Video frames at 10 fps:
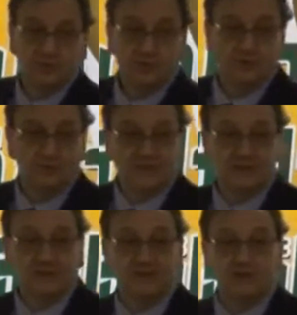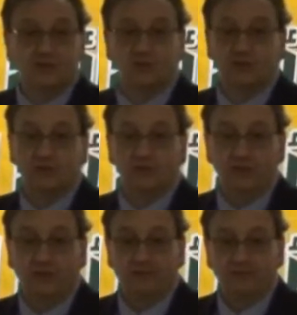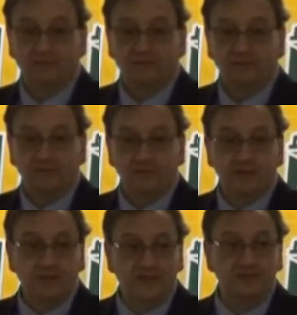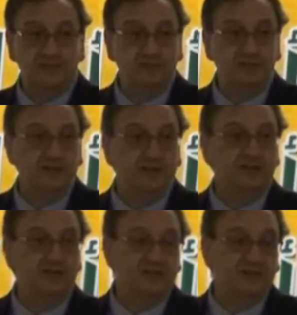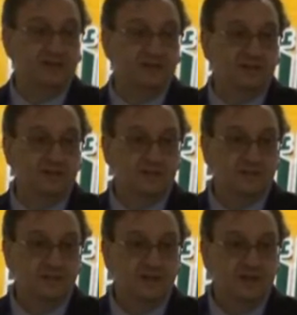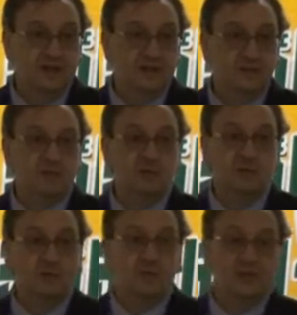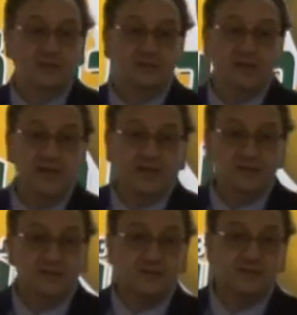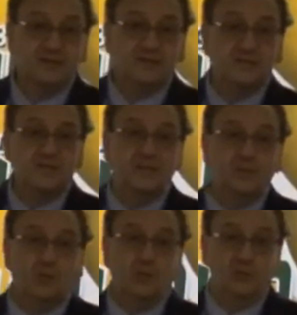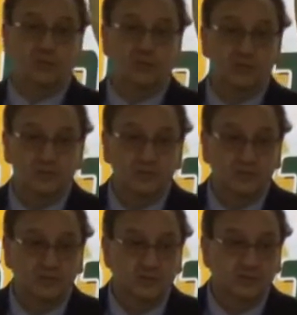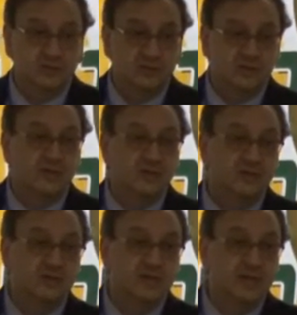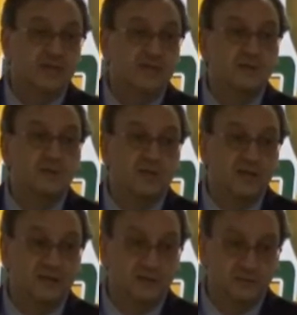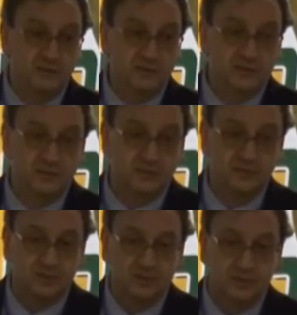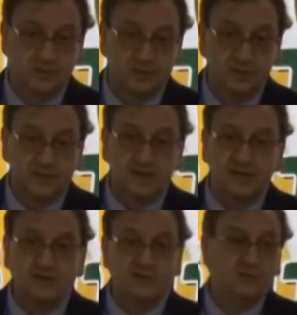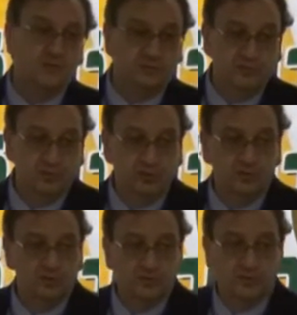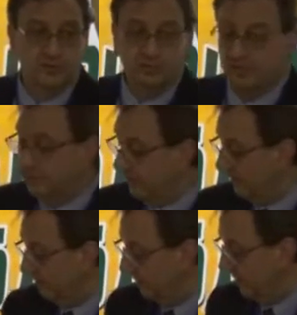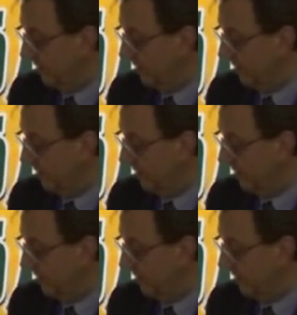the best agent for candidemia and candidiasis are what we call, and they act against the cell wall. They are the echinocandins. And I don't know if you heard of them, but there are three